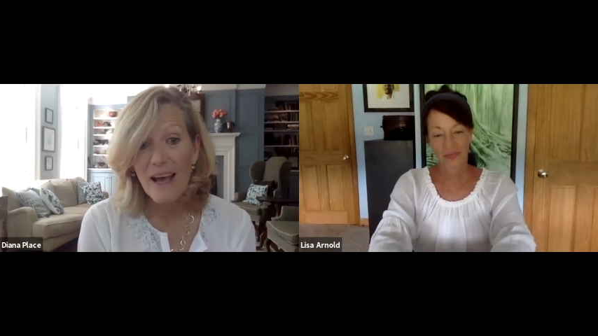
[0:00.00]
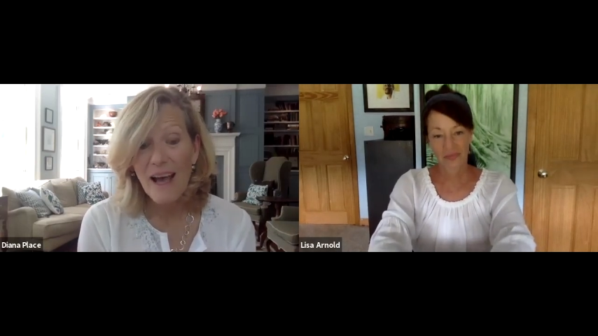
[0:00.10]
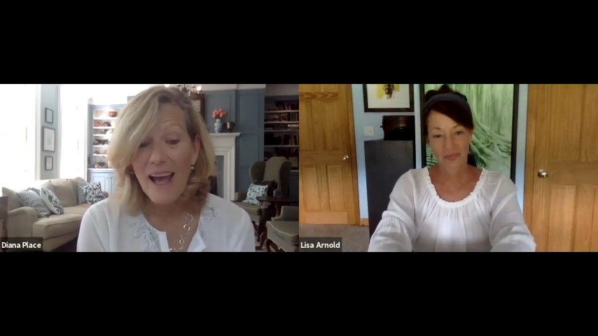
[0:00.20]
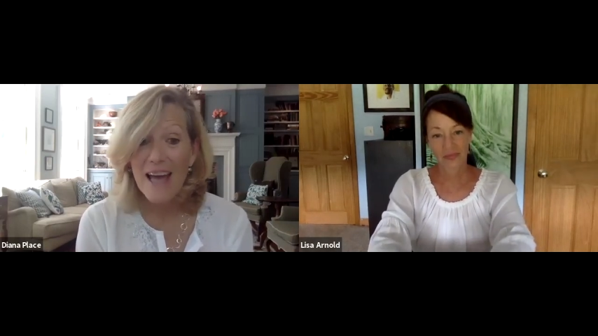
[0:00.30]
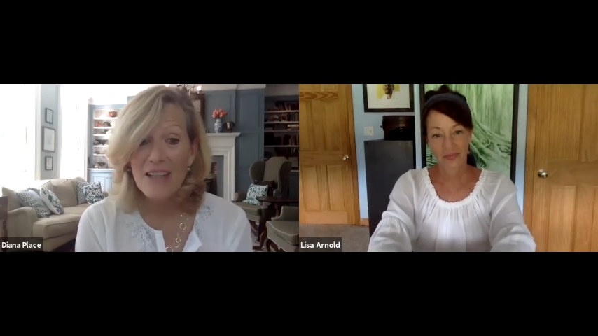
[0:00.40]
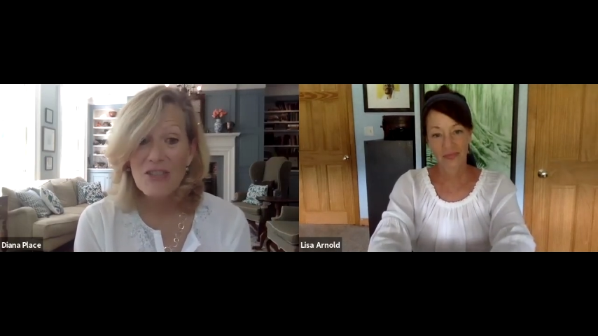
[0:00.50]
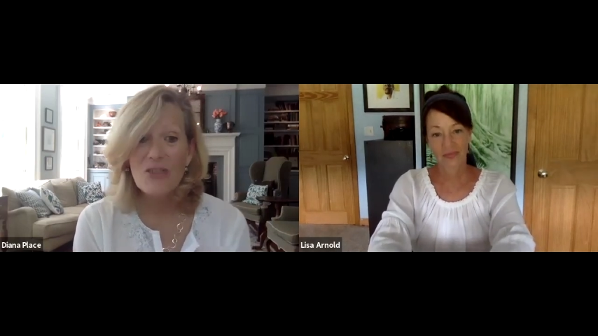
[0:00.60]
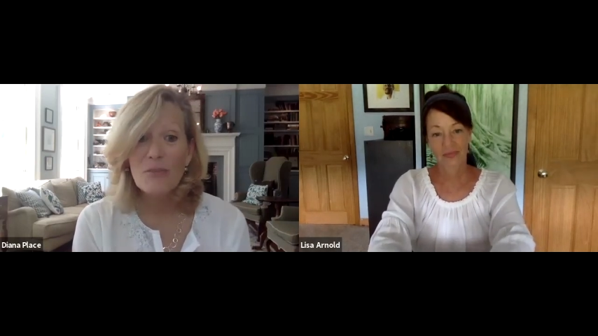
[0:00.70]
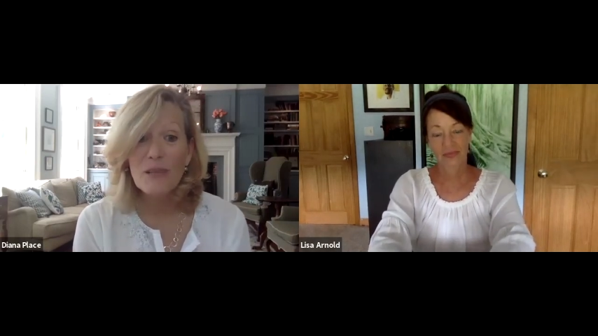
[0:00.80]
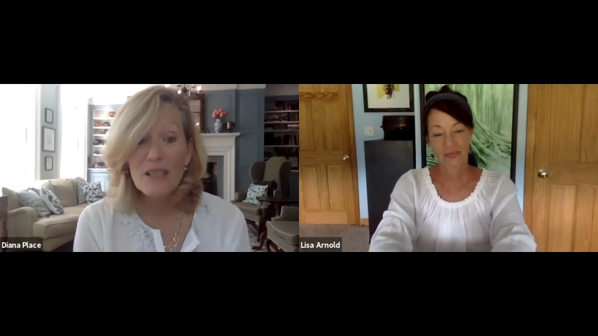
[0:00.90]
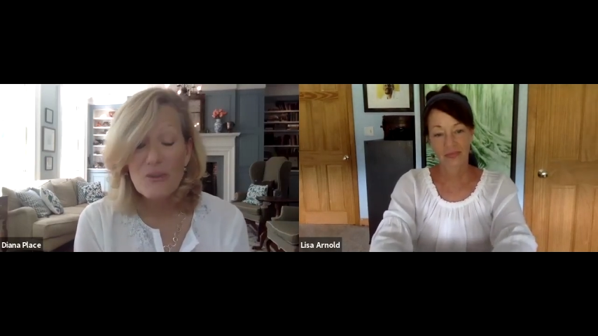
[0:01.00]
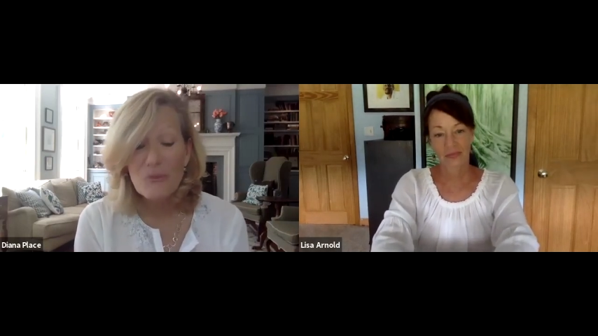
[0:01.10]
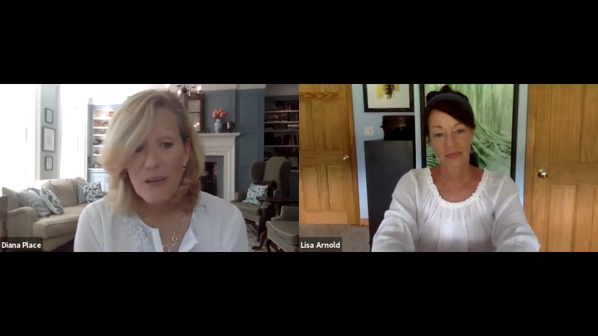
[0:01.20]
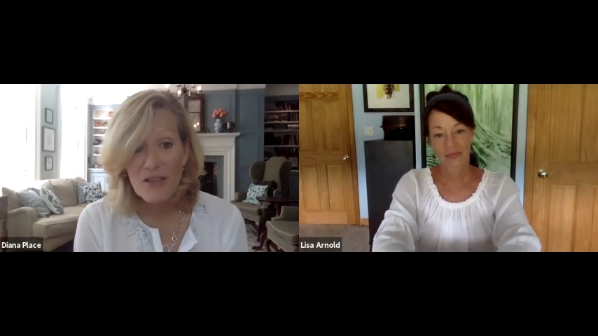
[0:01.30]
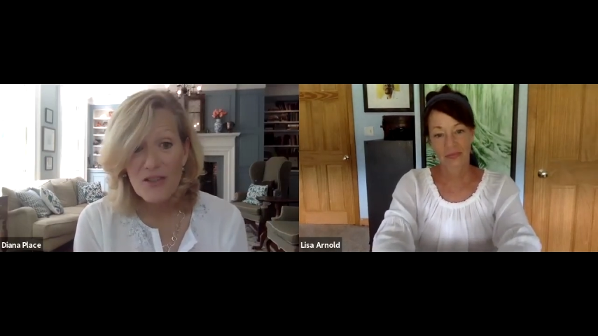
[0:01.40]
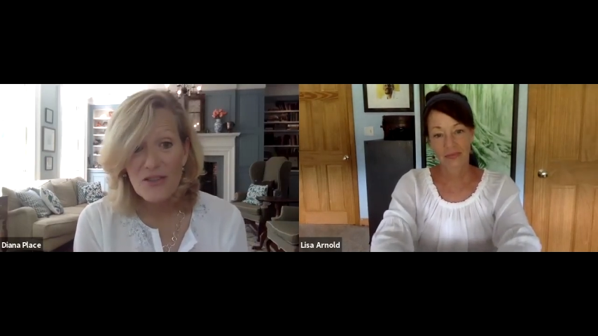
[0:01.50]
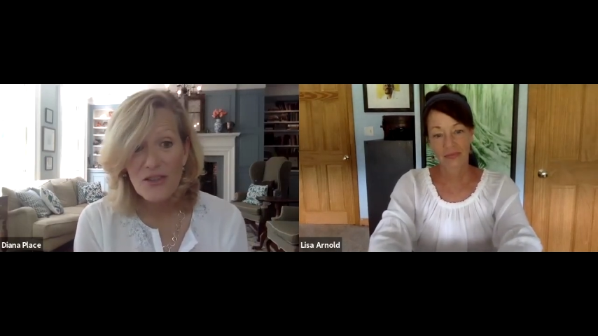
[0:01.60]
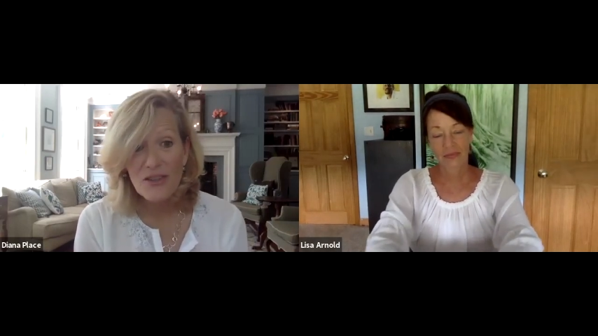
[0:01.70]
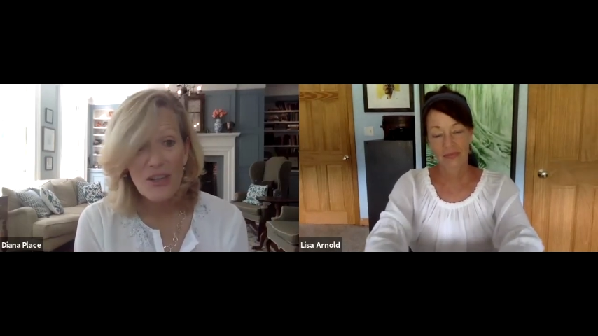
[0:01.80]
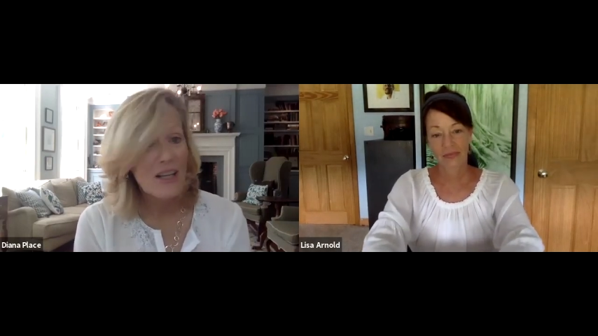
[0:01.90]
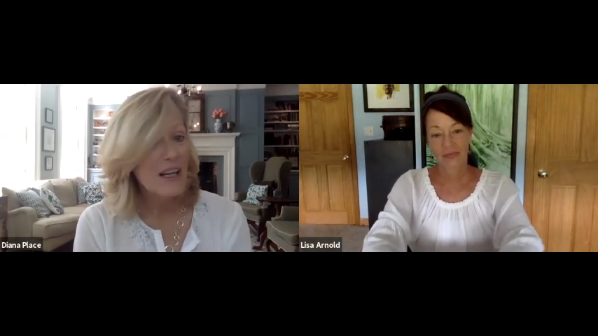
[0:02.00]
Speaker 1: I ask you to please register.